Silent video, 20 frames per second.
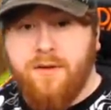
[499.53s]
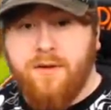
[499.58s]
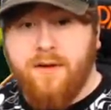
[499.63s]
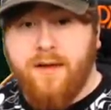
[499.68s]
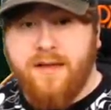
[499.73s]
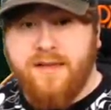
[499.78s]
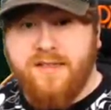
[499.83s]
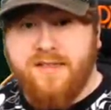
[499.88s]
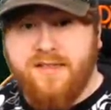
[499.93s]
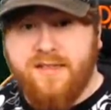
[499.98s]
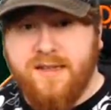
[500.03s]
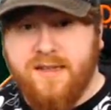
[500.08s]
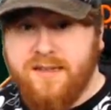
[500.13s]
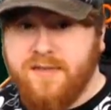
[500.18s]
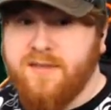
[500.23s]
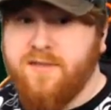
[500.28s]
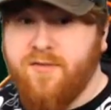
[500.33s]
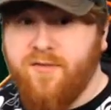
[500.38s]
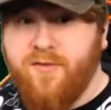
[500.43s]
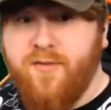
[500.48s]

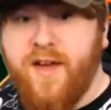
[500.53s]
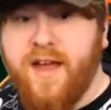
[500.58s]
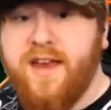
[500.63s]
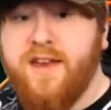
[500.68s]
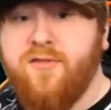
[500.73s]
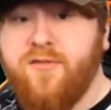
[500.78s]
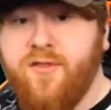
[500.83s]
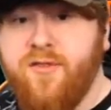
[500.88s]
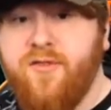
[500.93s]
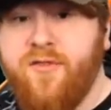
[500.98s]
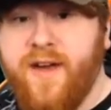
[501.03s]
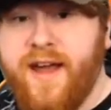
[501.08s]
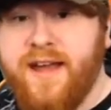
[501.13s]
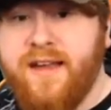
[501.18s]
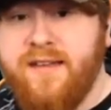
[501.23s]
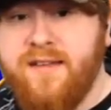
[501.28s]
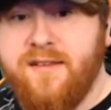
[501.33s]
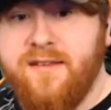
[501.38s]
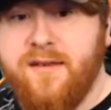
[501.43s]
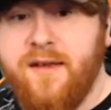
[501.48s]
It's very
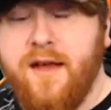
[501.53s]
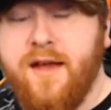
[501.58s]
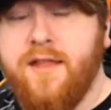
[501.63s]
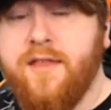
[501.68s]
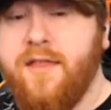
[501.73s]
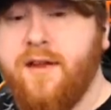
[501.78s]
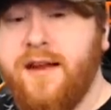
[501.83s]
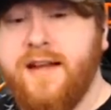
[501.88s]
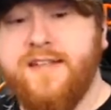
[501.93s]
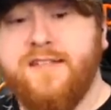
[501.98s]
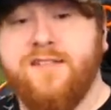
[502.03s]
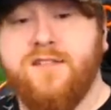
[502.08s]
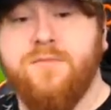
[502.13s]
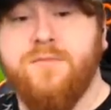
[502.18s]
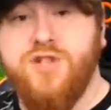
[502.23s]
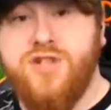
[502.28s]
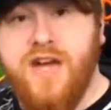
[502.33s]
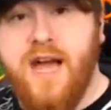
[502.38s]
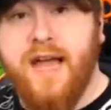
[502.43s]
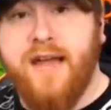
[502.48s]
refined. There is
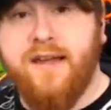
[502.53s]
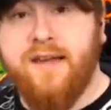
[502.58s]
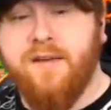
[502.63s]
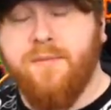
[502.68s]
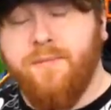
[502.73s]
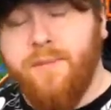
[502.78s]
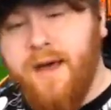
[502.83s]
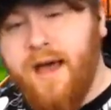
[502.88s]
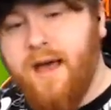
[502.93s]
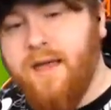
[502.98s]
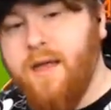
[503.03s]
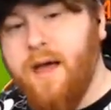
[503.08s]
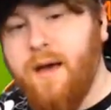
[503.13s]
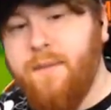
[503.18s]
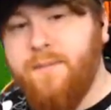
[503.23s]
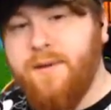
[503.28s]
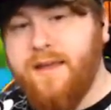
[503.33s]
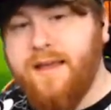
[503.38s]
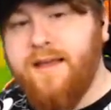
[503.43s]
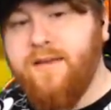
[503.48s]
some jank, but I
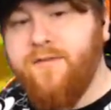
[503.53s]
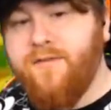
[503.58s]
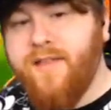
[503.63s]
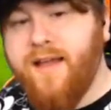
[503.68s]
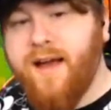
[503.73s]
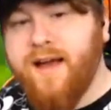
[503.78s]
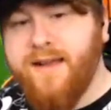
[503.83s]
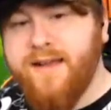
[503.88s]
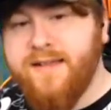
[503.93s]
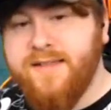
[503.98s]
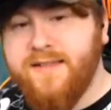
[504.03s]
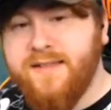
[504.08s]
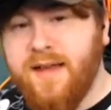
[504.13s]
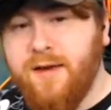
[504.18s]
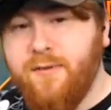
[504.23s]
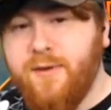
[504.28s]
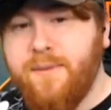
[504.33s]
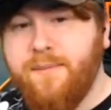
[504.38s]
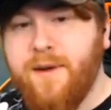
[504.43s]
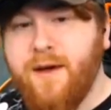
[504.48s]
believe that is
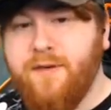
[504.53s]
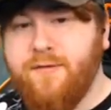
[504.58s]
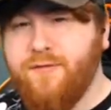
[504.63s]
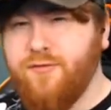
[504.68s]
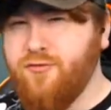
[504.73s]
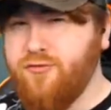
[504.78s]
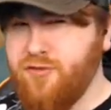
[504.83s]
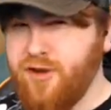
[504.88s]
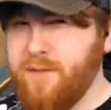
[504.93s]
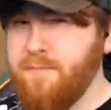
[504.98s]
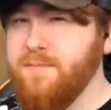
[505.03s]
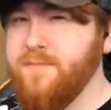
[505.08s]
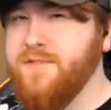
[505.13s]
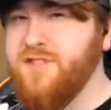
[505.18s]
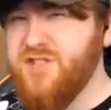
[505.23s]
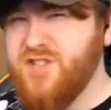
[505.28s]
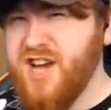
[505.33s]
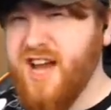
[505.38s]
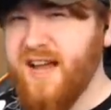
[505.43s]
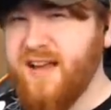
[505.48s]
a wee bit of
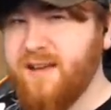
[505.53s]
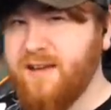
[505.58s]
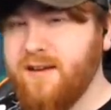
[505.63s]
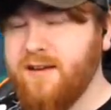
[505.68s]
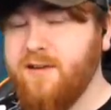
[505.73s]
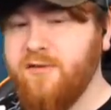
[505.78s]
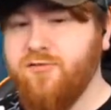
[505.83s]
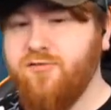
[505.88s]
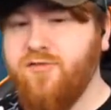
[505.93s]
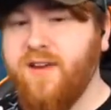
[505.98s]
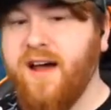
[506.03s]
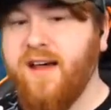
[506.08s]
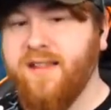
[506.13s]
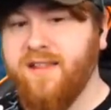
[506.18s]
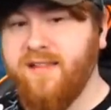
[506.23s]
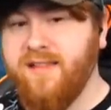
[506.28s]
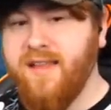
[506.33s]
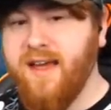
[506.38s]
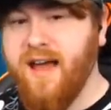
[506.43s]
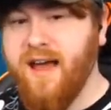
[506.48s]
Dreams jank
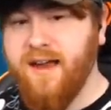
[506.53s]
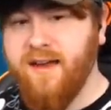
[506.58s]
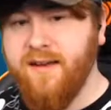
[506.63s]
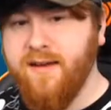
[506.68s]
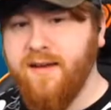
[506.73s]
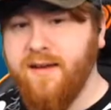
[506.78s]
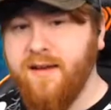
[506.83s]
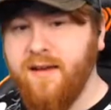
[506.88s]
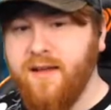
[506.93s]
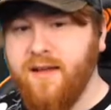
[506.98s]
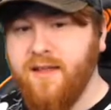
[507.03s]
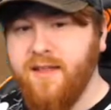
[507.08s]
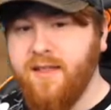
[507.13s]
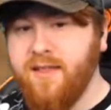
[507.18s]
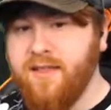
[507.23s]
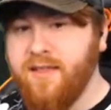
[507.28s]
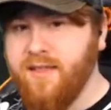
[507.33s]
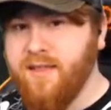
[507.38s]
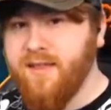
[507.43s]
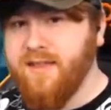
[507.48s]
rather than
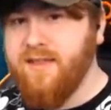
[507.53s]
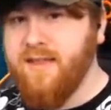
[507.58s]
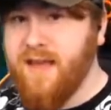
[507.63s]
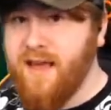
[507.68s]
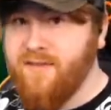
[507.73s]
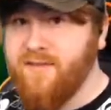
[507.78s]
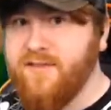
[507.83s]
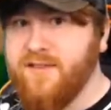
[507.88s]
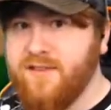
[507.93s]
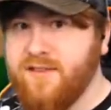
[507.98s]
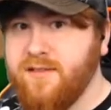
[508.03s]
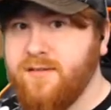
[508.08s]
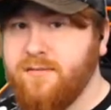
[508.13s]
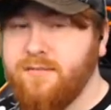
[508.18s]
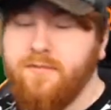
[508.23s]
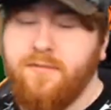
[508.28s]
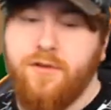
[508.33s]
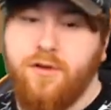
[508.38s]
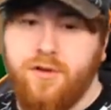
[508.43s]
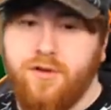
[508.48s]
the devs
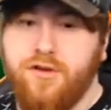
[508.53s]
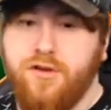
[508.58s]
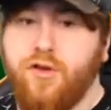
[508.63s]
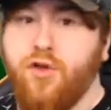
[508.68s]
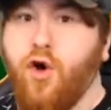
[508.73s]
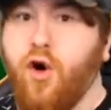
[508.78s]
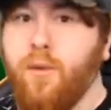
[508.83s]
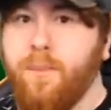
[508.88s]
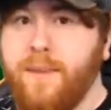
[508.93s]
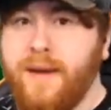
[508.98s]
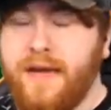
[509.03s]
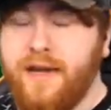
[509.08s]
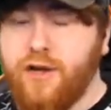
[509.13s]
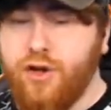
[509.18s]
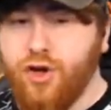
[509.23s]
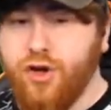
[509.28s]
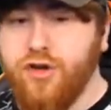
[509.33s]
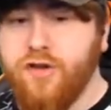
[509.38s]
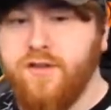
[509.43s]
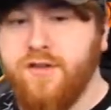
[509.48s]
not being
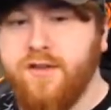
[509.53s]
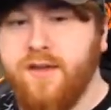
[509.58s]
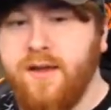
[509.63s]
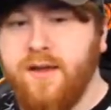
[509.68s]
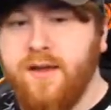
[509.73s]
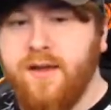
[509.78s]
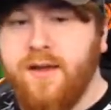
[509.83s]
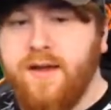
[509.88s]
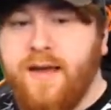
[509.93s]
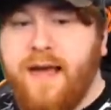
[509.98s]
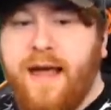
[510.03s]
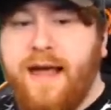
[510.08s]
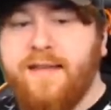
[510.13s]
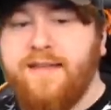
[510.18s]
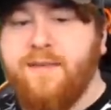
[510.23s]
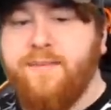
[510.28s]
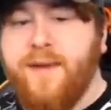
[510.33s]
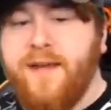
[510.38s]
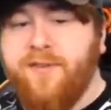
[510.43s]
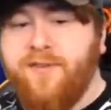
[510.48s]
good.
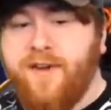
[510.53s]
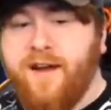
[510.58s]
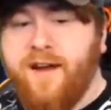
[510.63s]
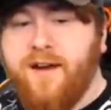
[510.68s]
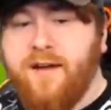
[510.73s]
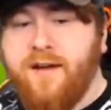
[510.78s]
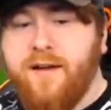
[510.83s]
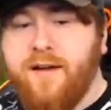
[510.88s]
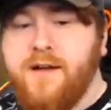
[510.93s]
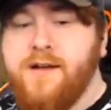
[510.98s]
And to be fair,